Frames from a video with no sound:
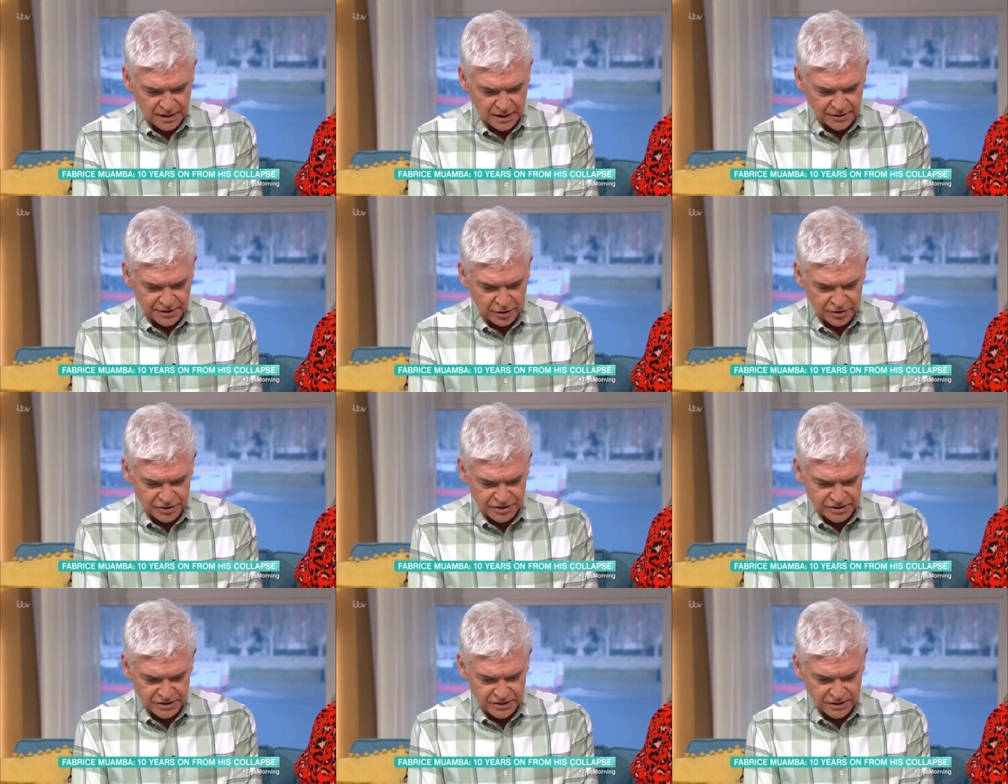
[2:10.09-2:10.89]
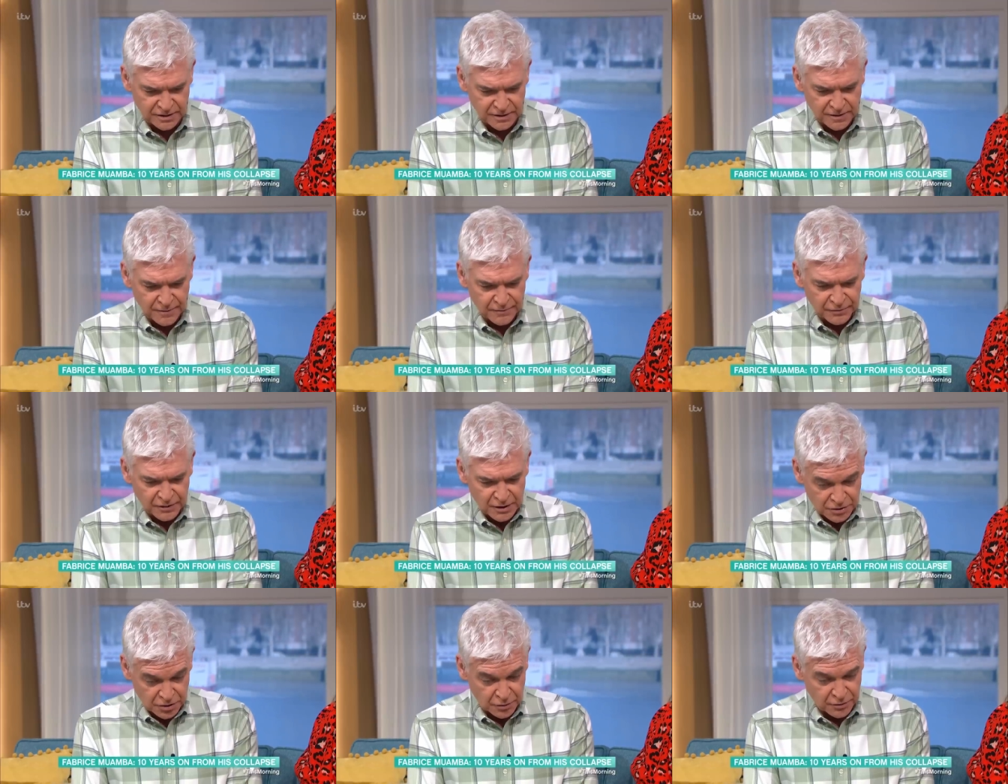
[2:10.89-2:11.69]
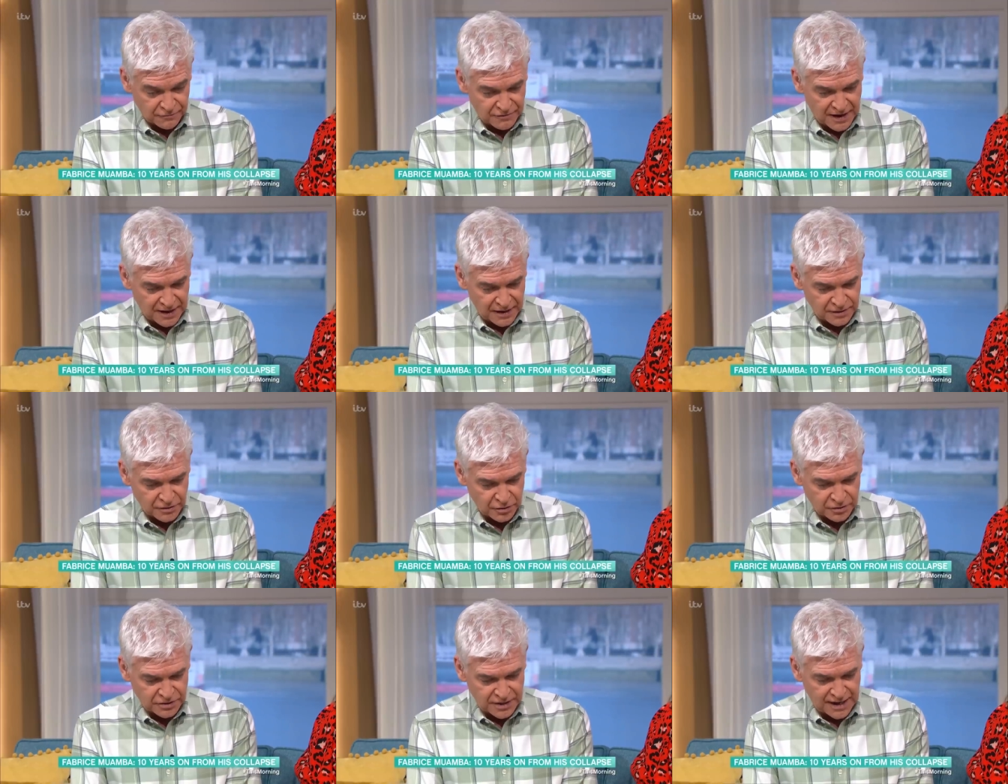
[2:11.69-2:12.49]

cardiologist and Tottenham fan, Dr.